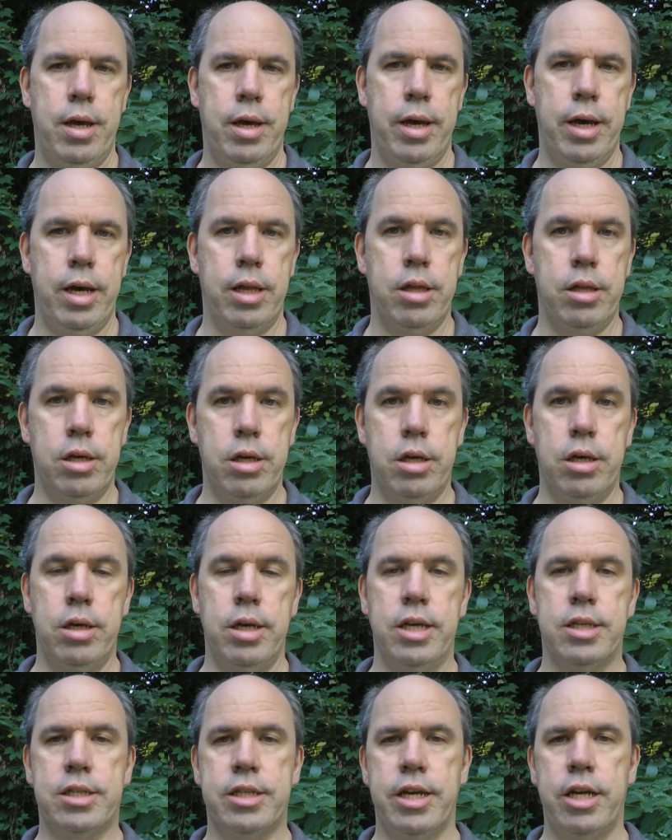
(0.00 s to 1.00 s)
And
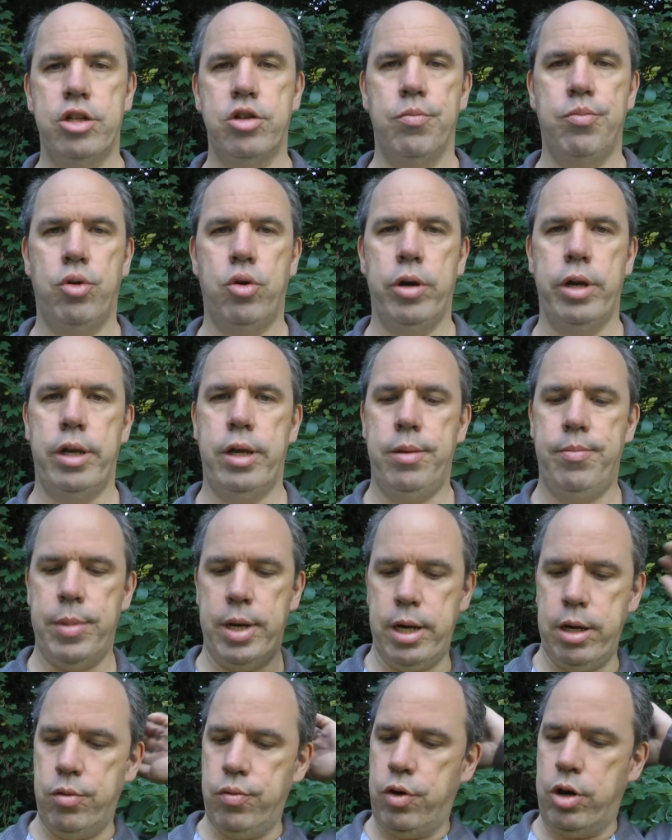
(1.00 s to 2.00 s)
the essential point he
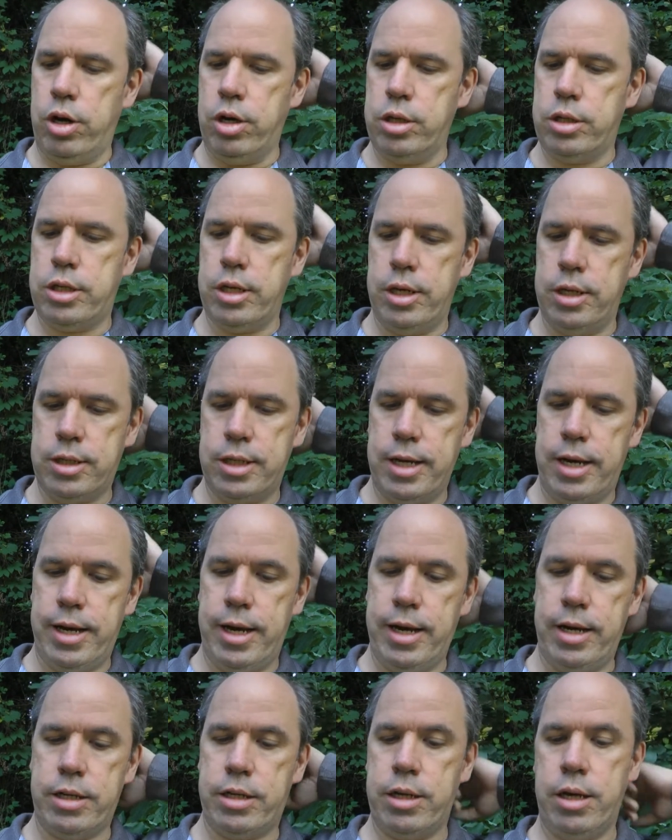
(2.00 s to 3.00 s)
made is
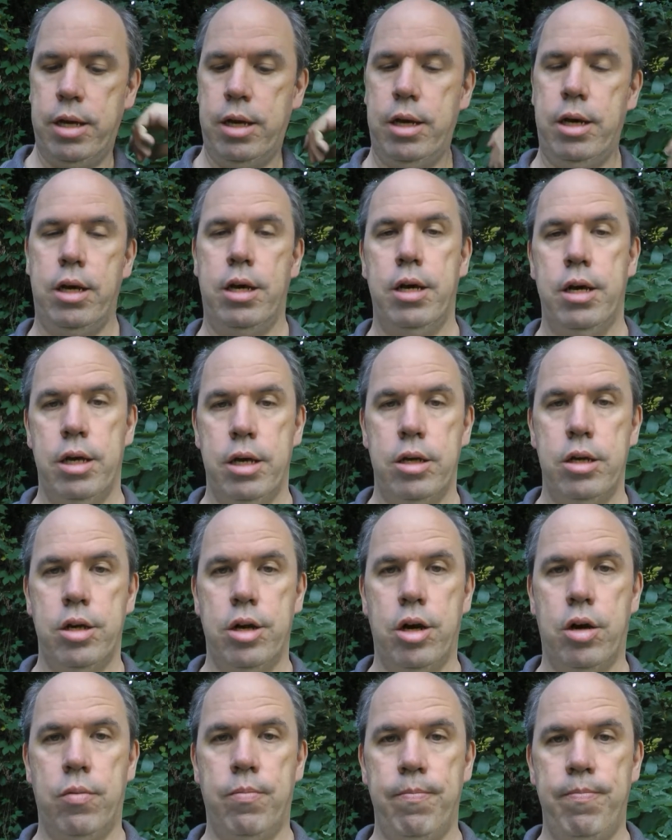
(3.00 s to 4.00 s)
that, you
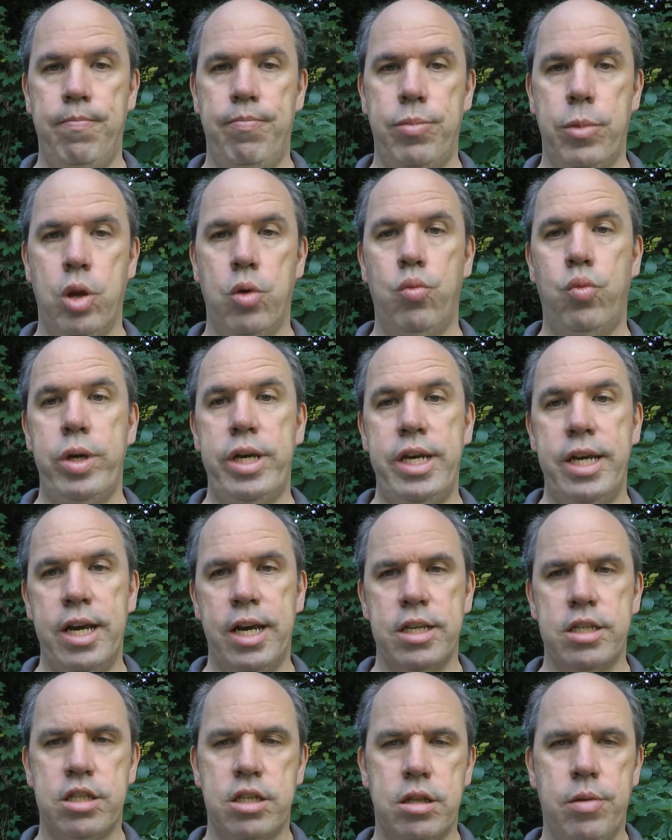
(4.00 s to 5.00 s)
know, we
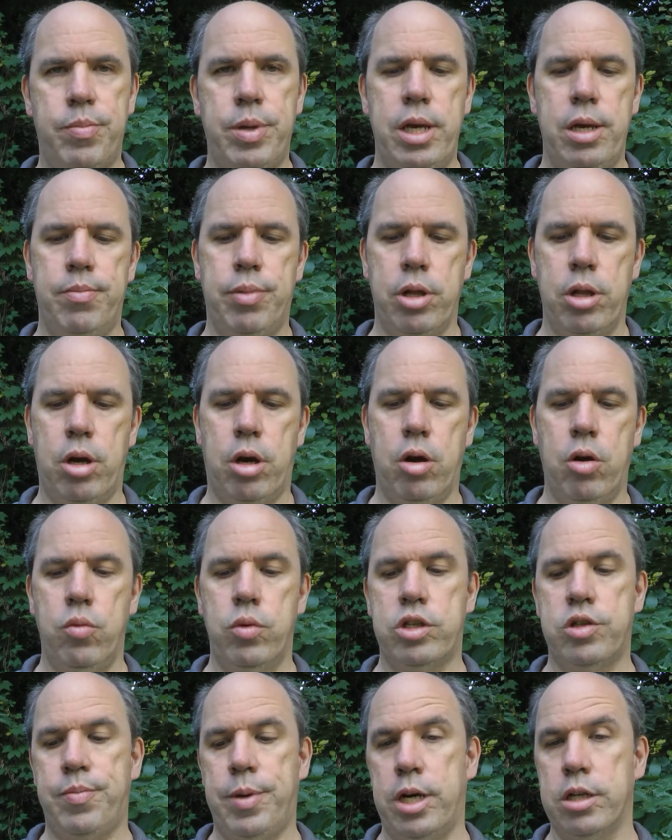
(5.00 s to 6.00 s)
as the people are
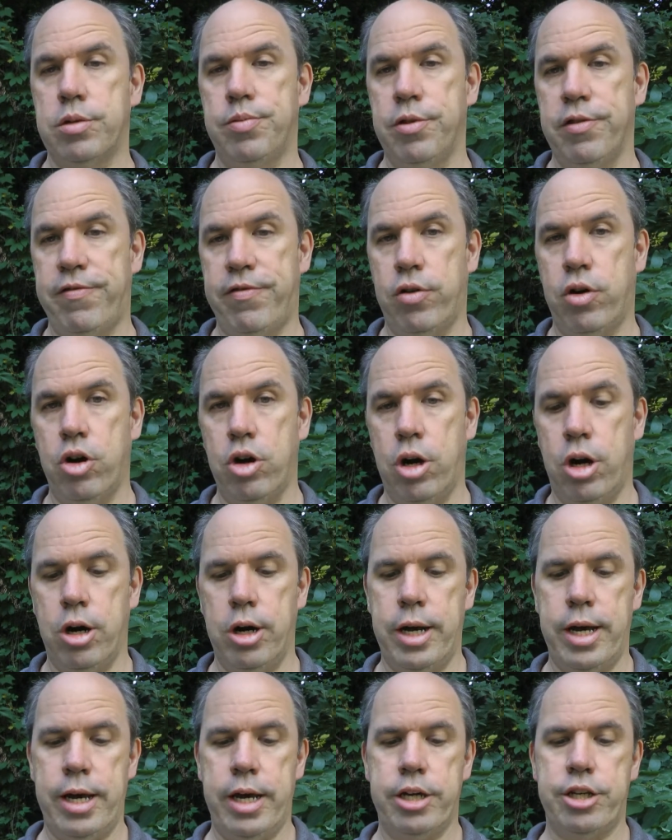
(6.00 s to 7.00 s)
responsible for
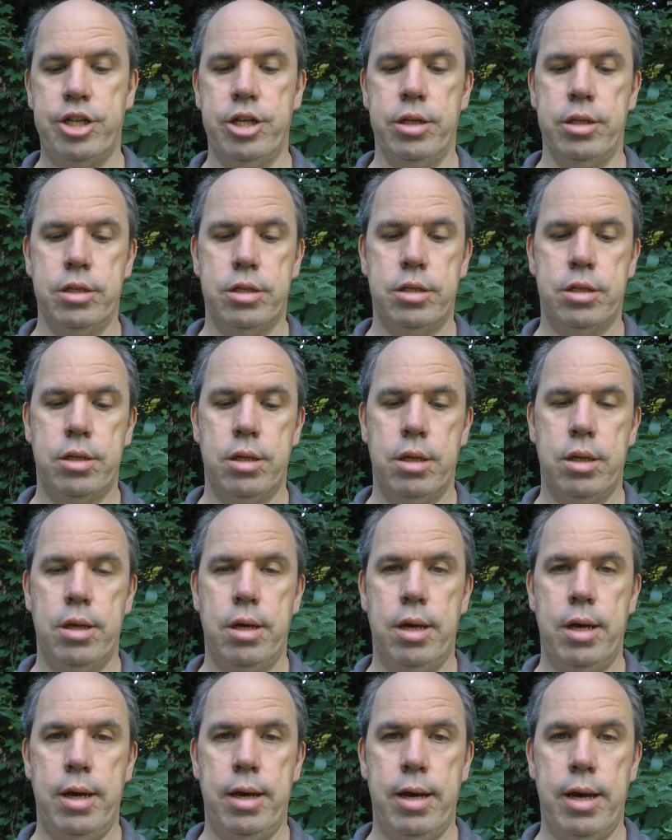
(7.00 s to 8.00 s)
our actions,
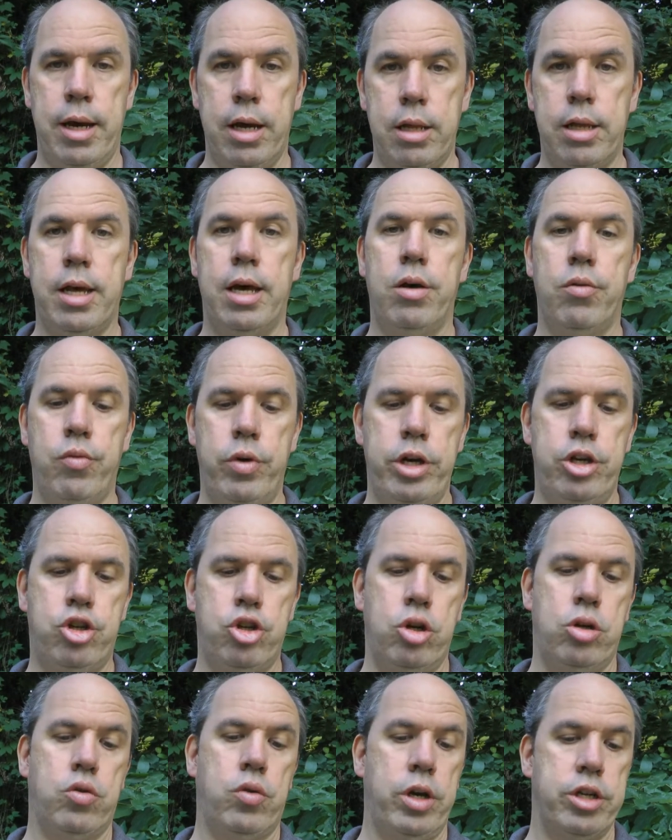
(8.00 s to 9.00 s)
and that we
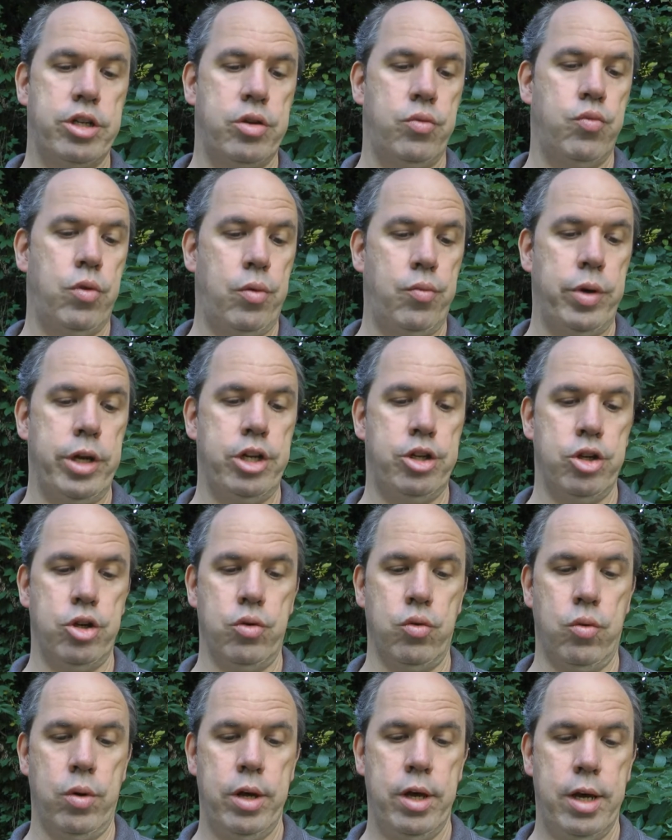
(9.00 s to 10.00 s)
should question what we
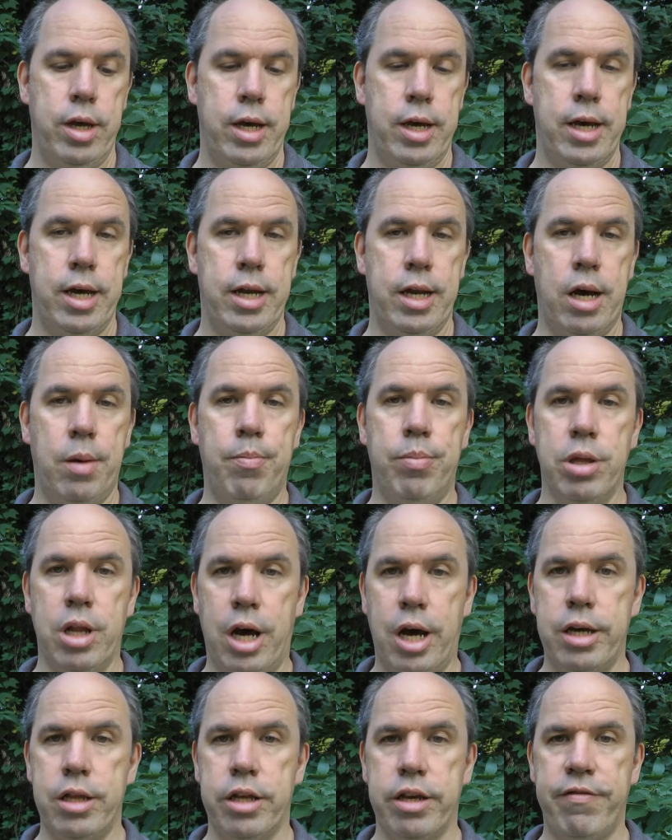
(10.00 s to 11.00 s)
do, and not
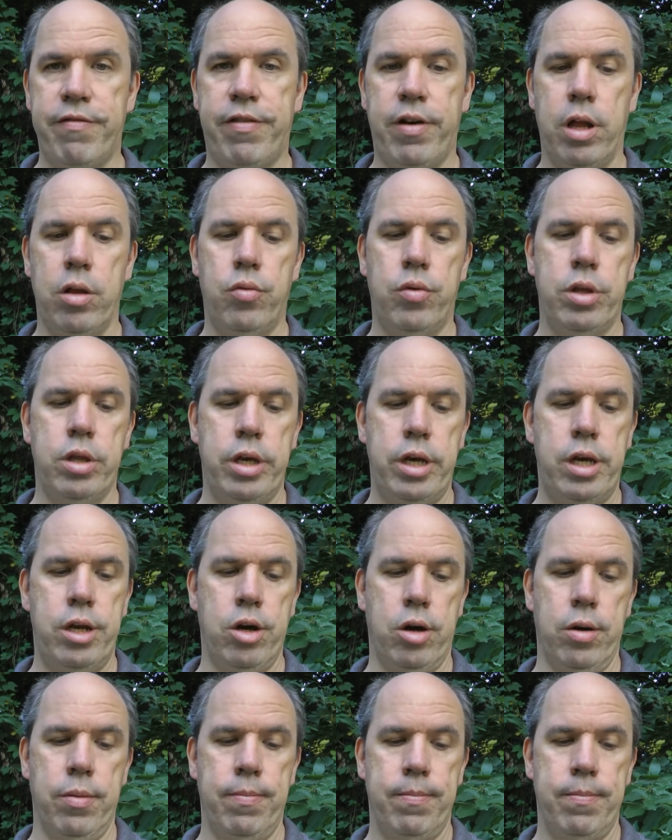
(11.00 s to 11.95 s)
blindly follow a leader,